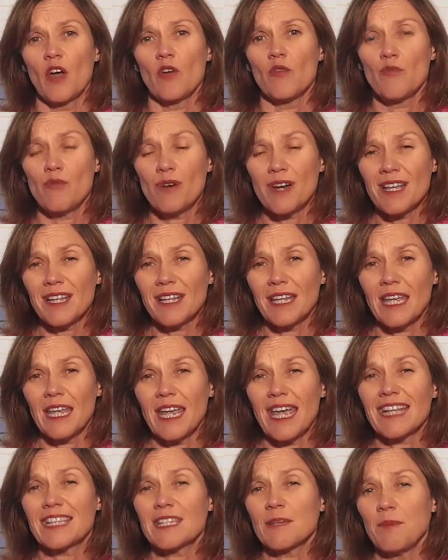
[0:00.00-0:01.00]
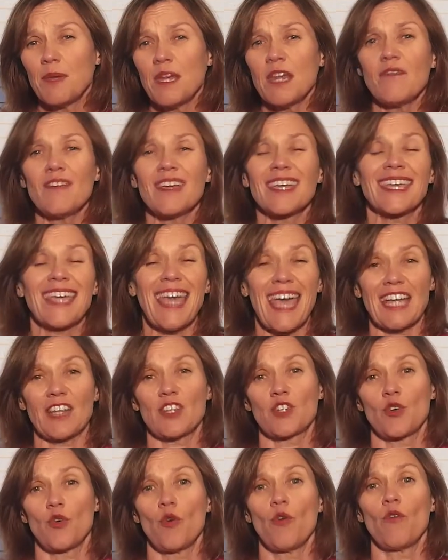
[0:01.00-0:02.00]
Really, it's a bit of a
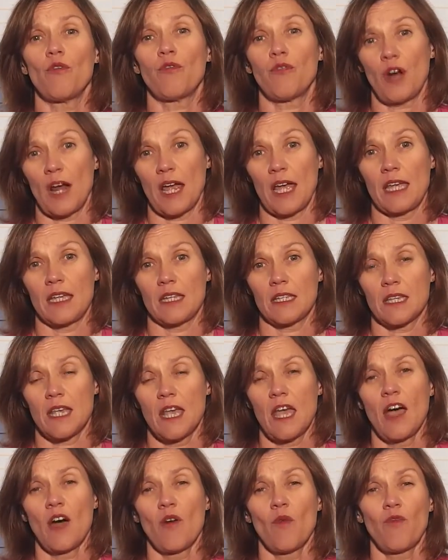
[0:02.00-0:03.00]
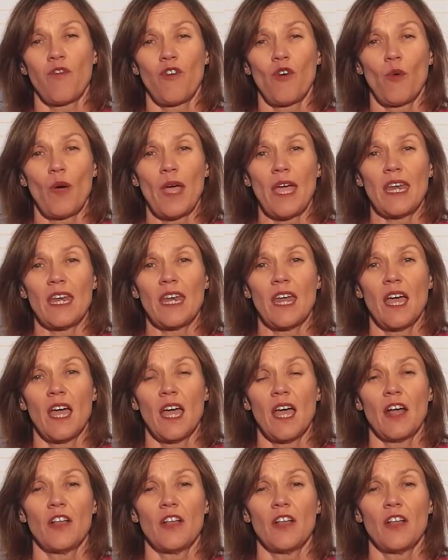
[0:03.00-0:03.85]
catch-all phrase for when